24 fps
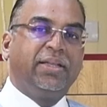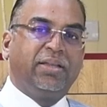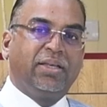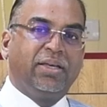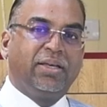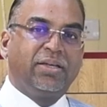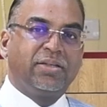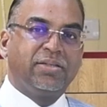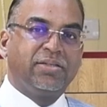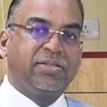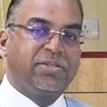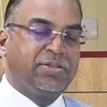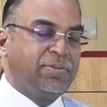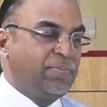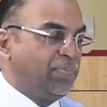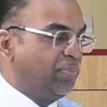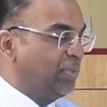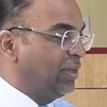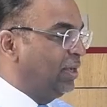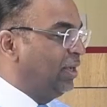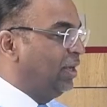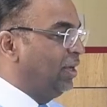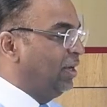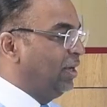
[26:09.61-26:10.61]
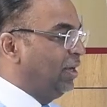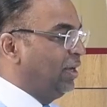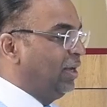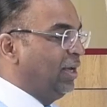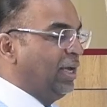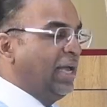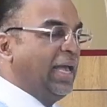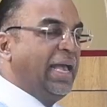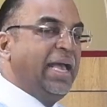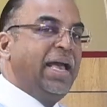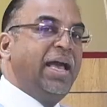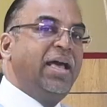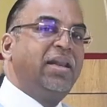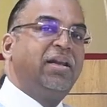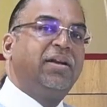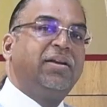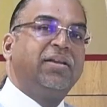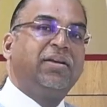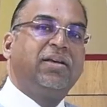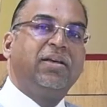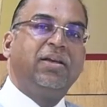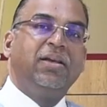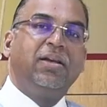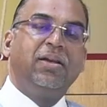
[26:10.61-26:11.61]
things.
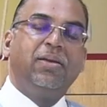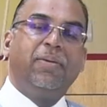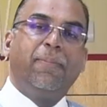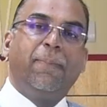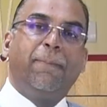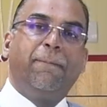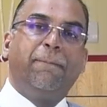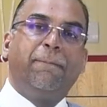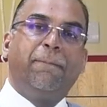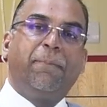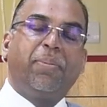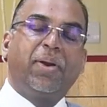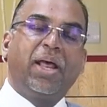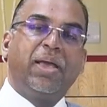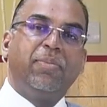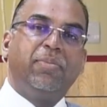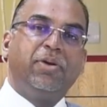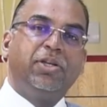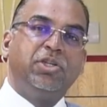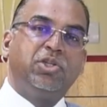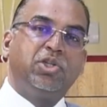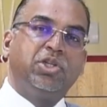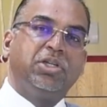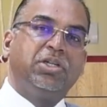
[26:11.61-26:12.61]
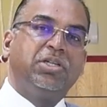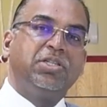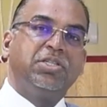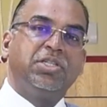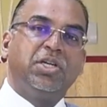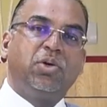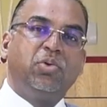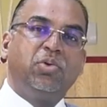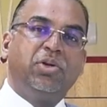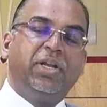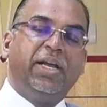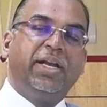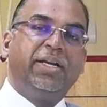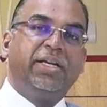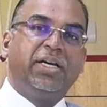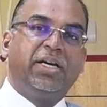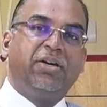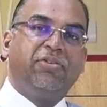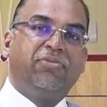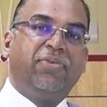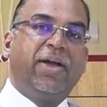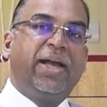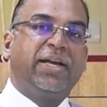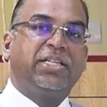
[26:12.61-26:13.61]
Analytical primarily churns out
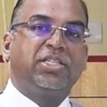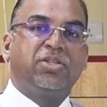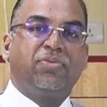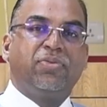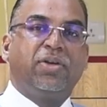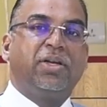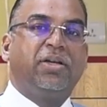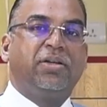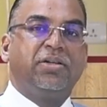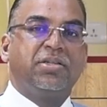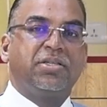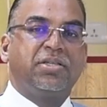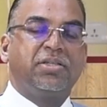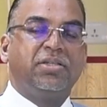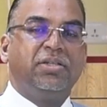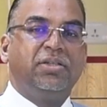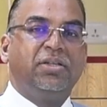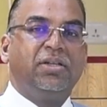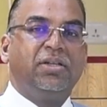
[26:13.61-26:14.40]
data, facts, figures,